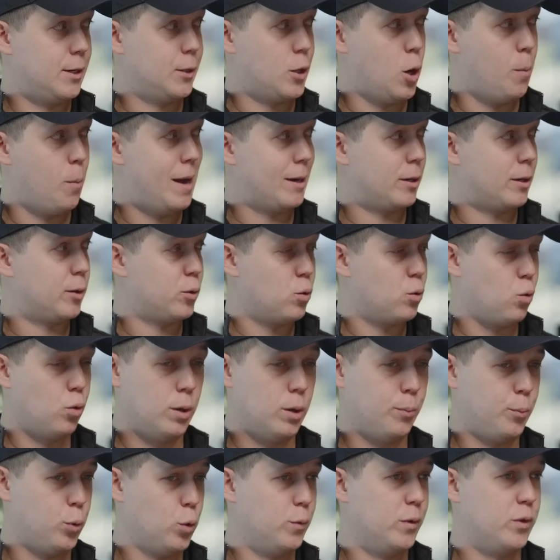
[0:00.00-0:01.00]
to go back to school
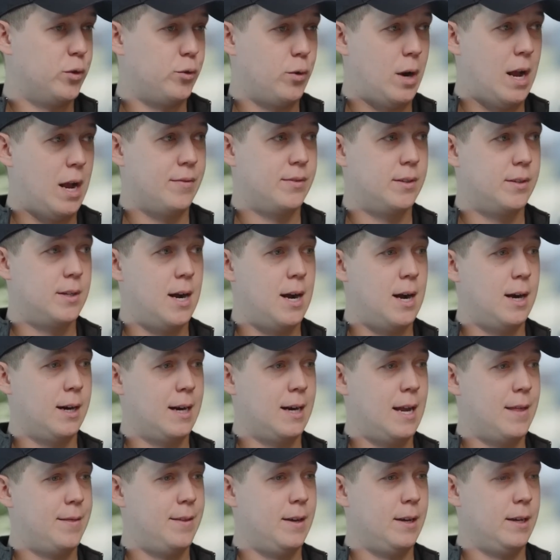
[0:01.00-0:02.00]
and improve his draft stock.
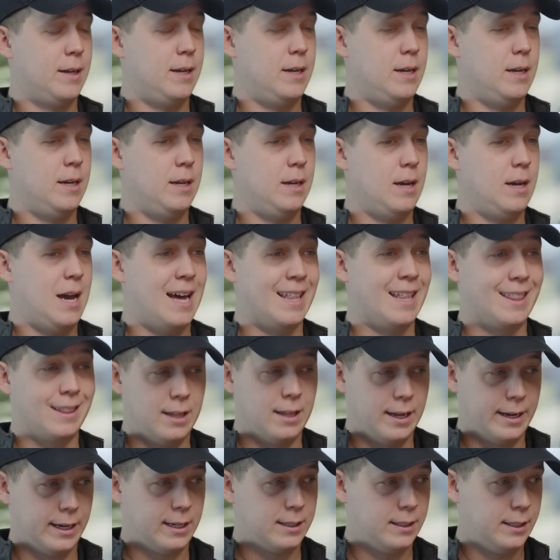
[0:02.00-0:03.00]
And I think he
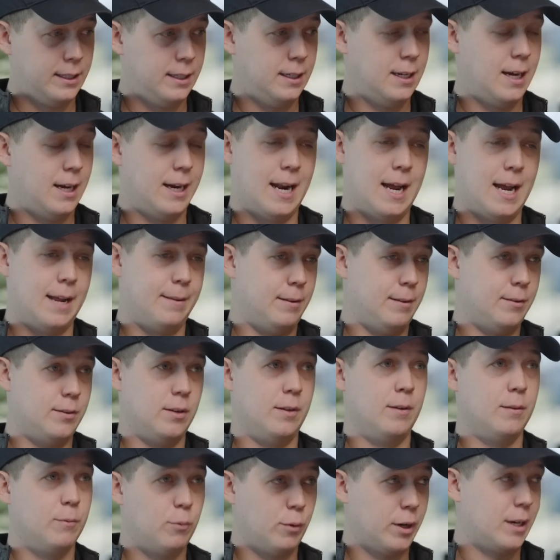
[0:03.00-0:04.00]
athletically, again, this
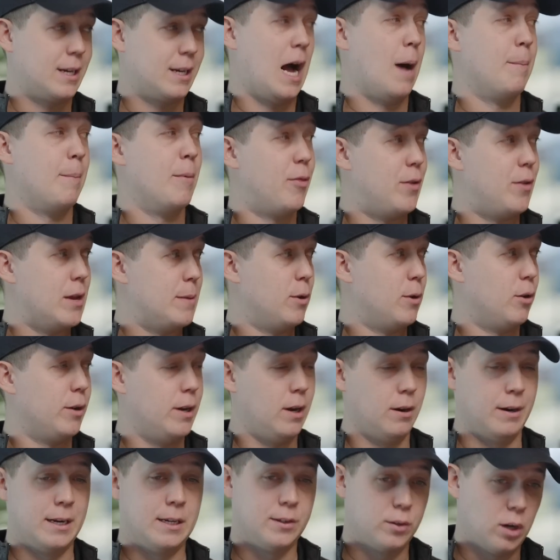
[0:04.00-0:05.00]
is a common theme you'll
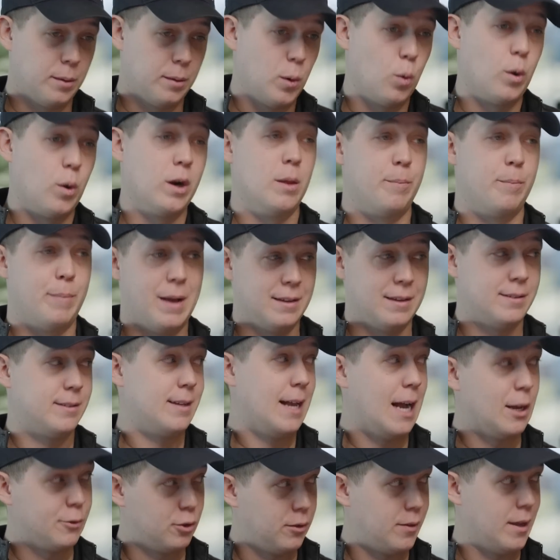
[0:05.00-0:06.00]
hear, he's going to be one of the best
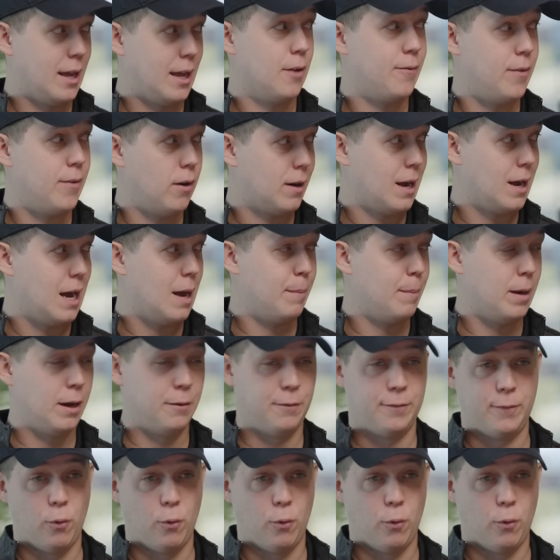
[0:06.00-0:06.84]
tests at the NFL Combine.